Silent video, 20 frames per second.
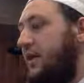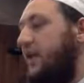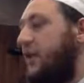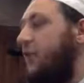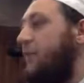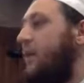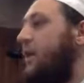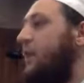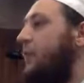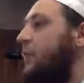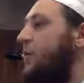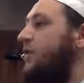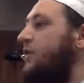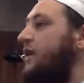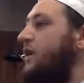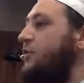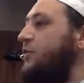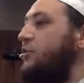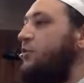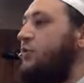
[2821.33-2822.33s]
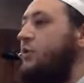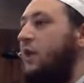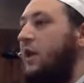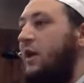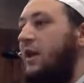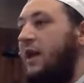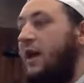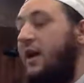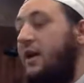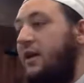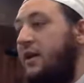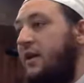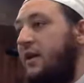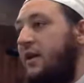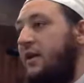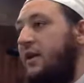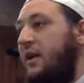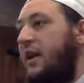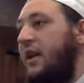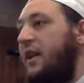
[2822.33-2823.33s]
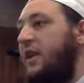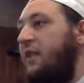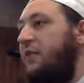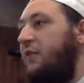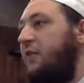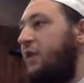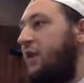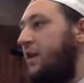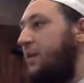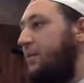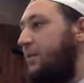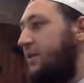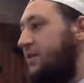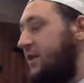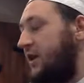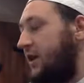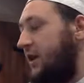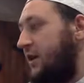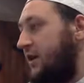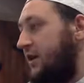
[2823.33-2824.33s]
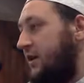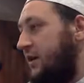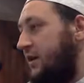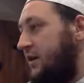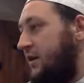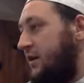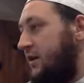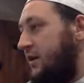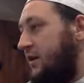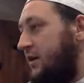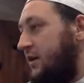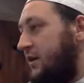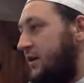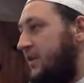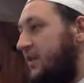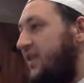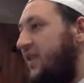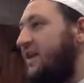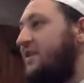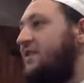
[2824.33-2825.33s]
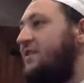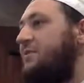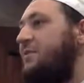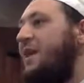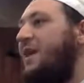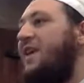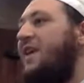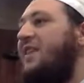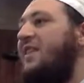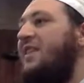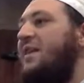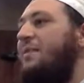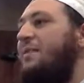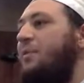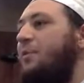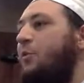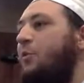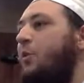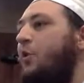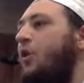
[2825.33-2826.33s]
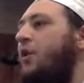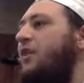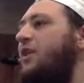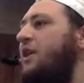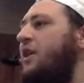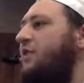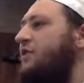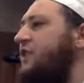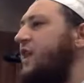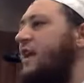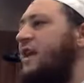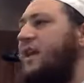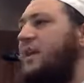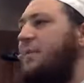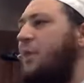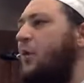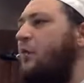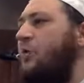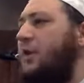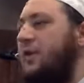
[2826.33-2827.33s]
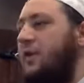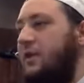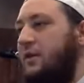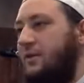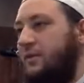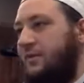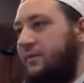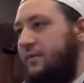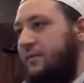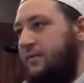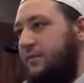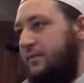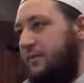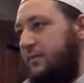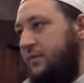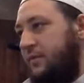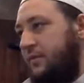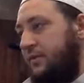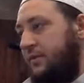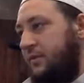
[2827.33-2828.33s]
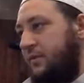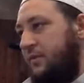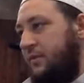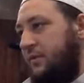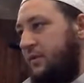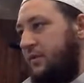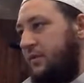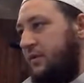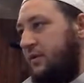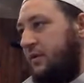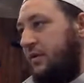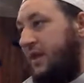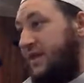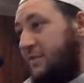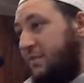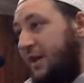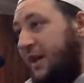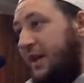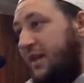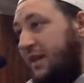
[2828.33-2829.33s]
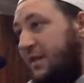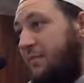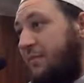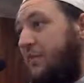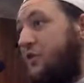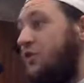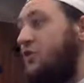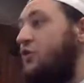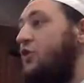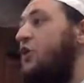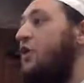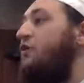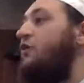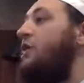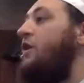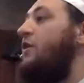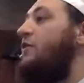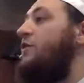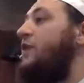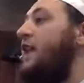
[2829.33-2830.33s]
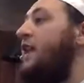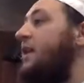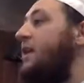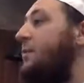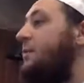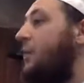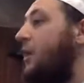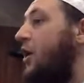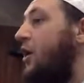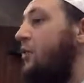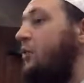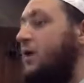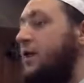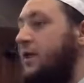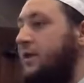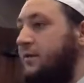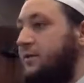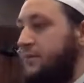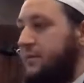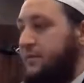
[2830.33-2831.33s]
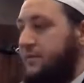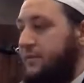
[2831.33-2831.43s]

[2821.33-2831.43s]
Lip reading: that no matter what they do to Allah, they can never recompense Allah. Thus making them worthy of Jahannam only. Thus making them deserving of Jahannam only.